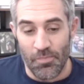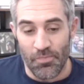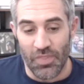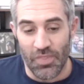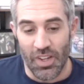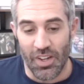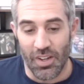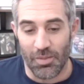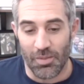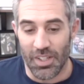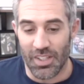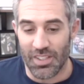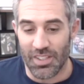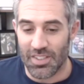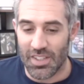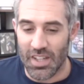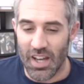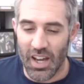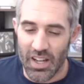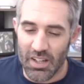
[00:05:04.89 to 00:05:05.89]
Um, it's
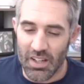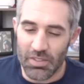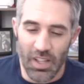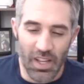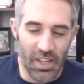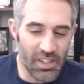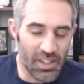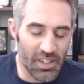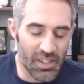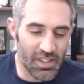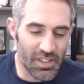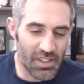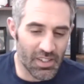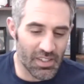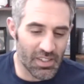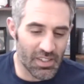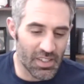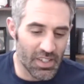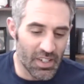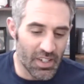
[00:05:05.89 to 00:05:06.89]
kind of like uh,
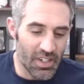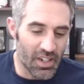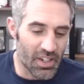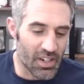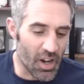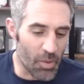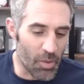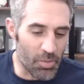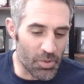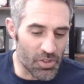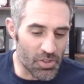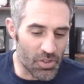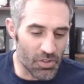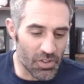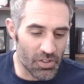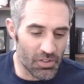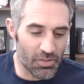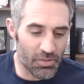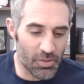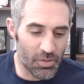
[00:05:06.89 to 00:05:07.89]
an
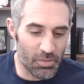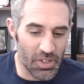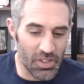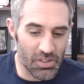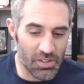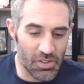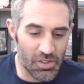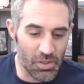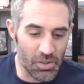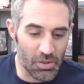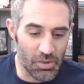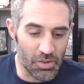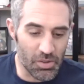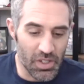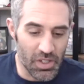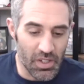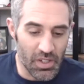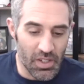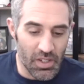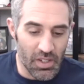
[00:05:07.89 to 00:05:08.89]
opportunity for me to
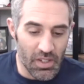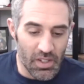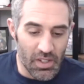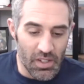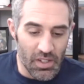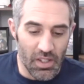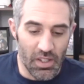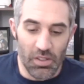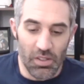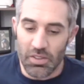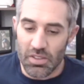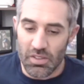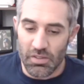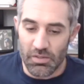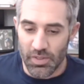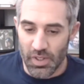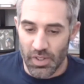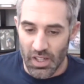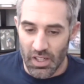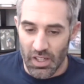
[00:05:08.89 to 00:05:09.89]
heal some
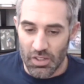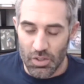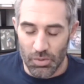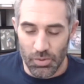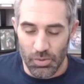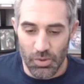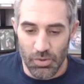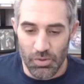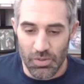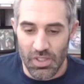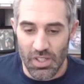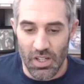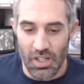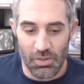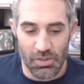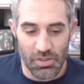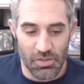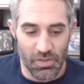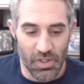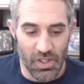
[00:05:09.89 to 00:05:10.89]
financial wounds that I
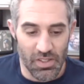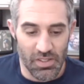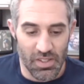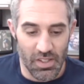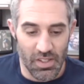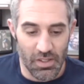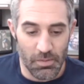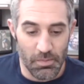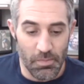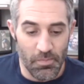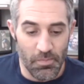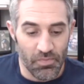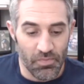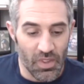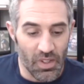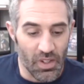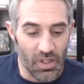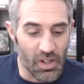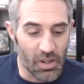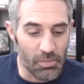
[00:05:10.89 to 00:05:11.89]
was facing,
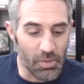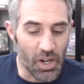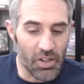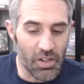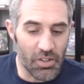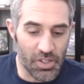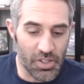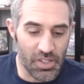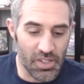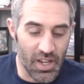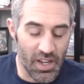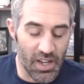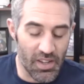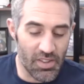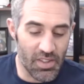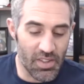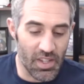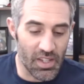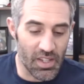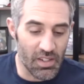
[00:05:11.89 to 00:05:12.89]
um,
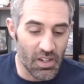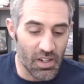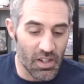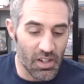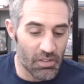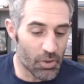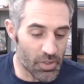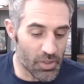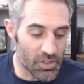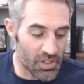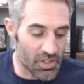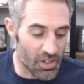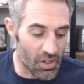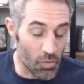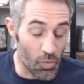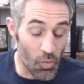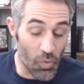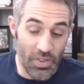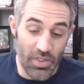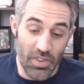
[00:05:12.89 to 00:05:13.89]
understand that focusing
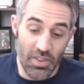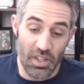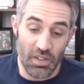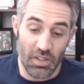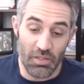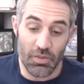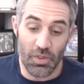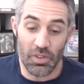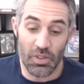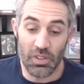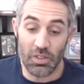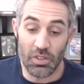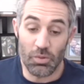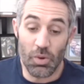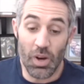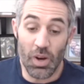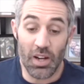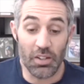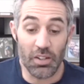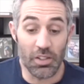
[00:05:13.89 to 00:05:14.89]
on one thing for a little
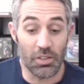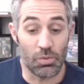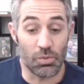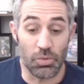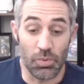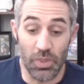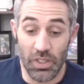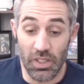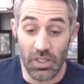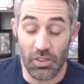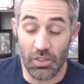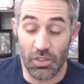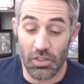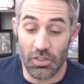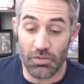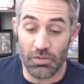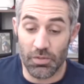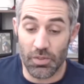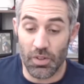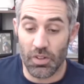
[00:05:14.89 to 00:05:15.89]
while is really
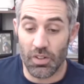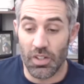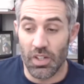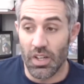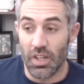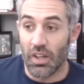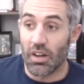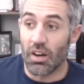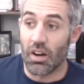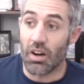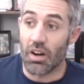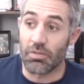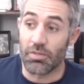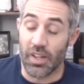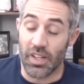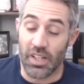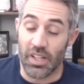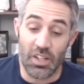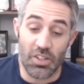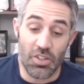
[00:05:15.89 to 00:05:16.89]
good for our
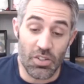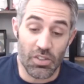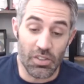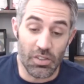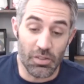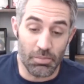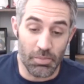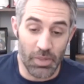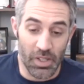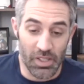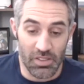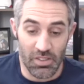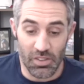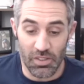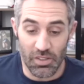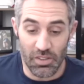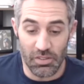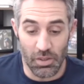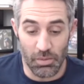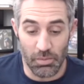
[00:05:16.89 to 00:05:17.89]
financial,
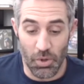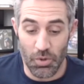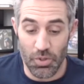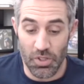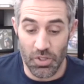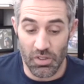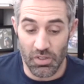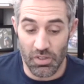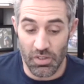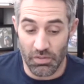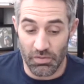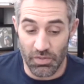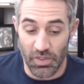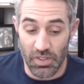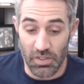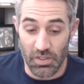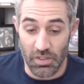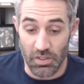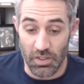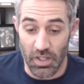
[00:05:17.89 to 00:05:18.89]
mental, emotional, and
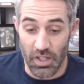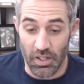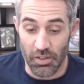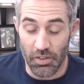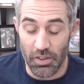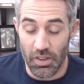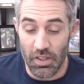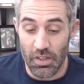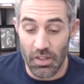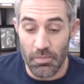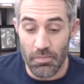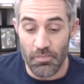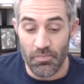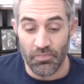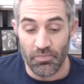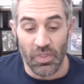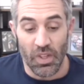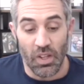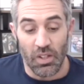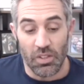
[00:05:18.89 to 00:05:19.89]
physical health.
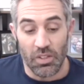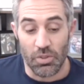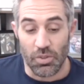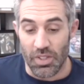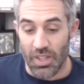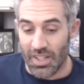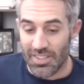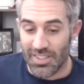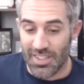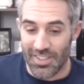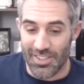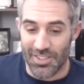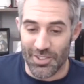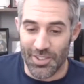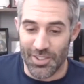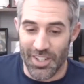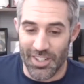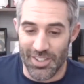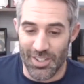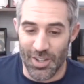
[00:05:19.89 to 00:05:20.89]
So yes, I still
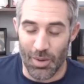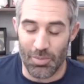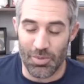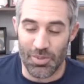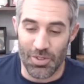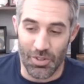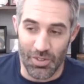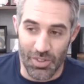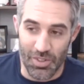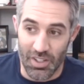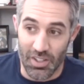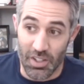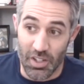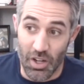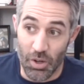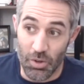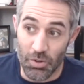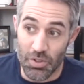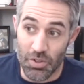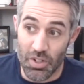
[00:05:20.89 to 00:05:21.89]
got the opportunity to
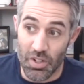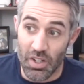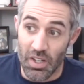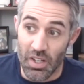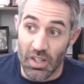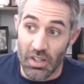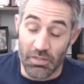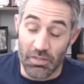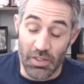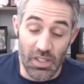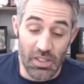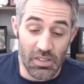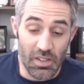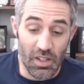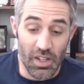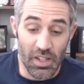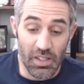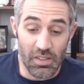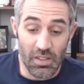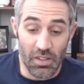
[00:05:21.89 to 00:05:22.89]
coach fitness
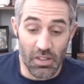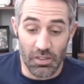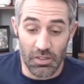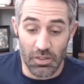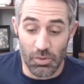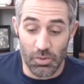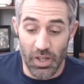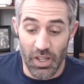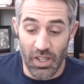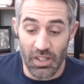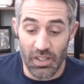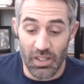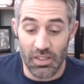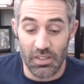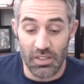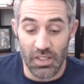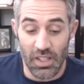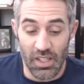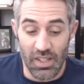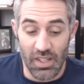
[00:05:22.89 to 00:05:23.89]
clients along the way
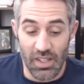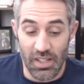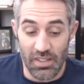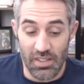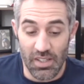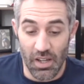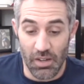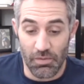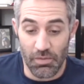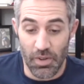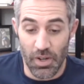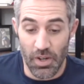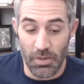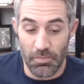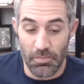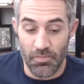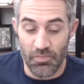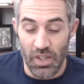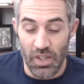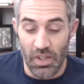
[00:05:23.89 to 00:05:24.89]
in that time frame.
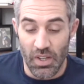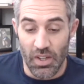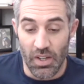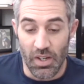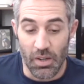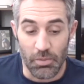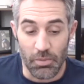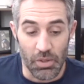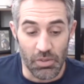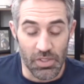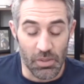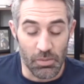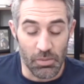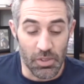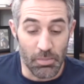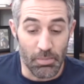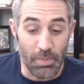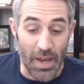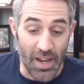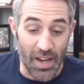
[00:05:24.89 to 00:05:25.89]
Um, I was able to
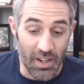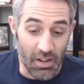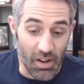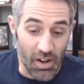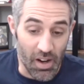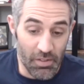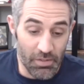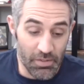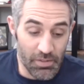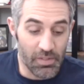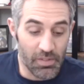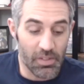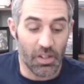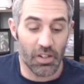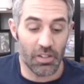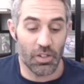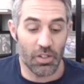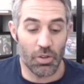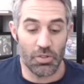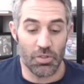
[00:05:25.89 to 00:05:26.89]
back off
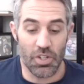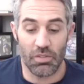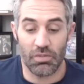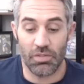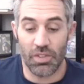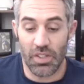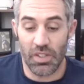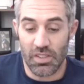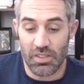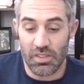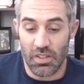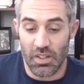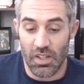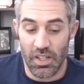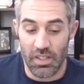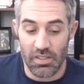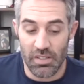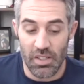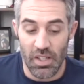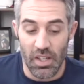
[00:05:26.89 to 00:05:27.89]
on coaching fitness
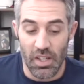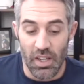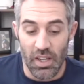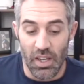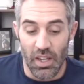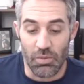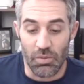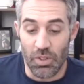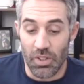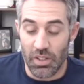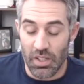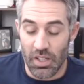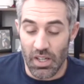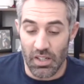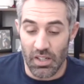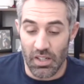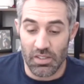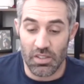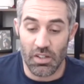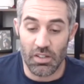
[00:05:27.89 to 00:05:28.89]
clients and really kind
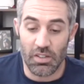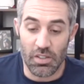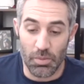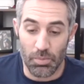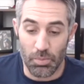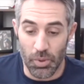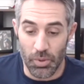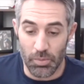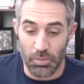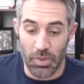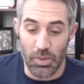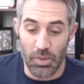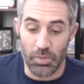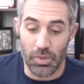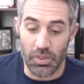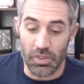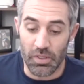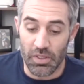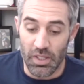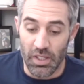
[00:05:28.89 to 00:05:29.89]
of start to put
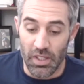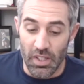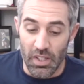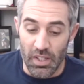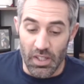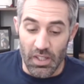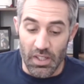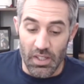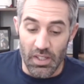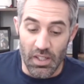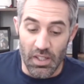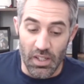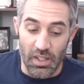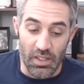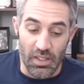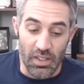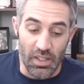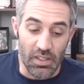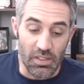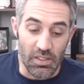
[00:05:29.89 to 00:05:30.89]
people uh,
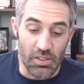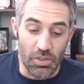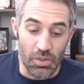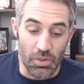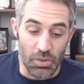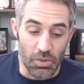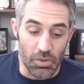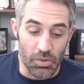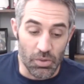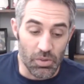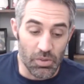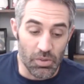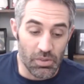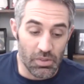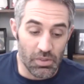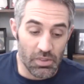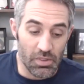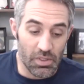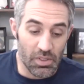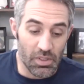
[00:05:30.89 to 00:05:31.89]
into
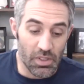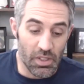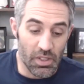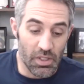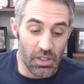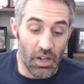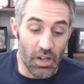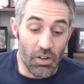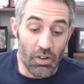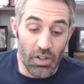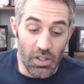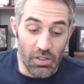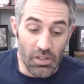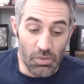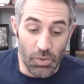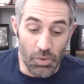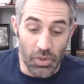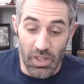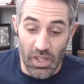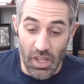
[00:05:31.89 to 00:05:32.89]
areas
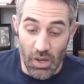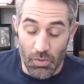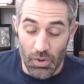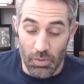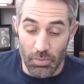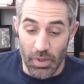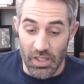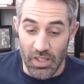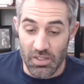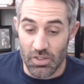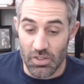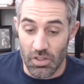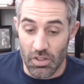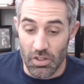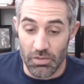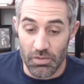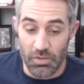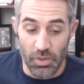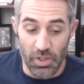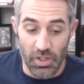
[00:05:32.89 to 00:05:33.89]
where they were best
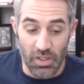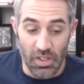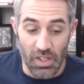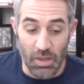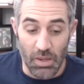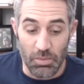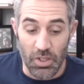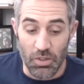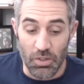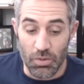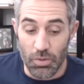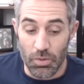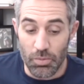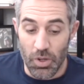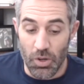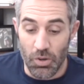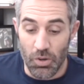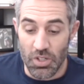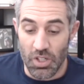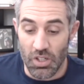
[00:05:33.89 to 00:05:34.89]
served, whether that be group
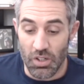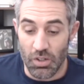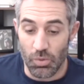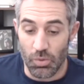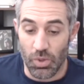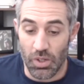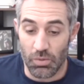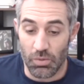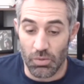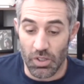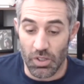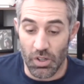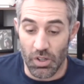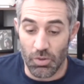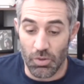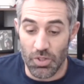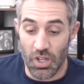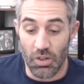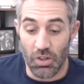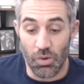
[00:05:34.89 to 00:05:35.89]
coaching or one-on-one
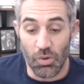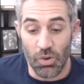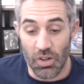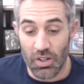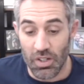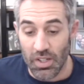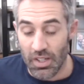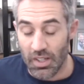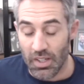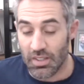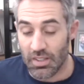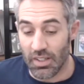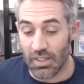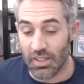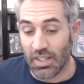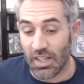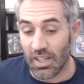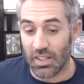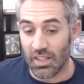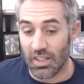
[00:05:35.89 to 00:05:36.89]
coaching, or
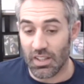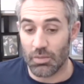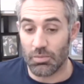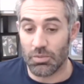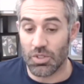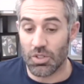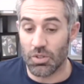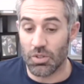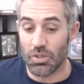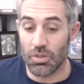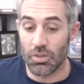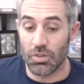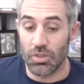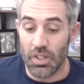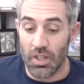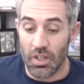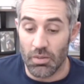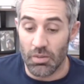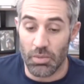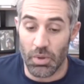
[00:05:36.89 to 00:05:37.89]
delegating them to
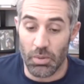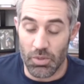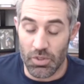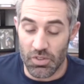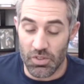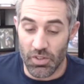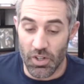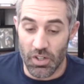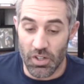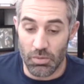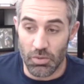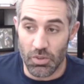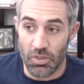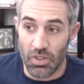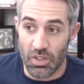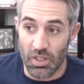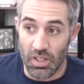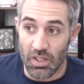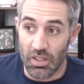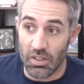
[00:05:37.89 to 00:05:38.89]
members of our community.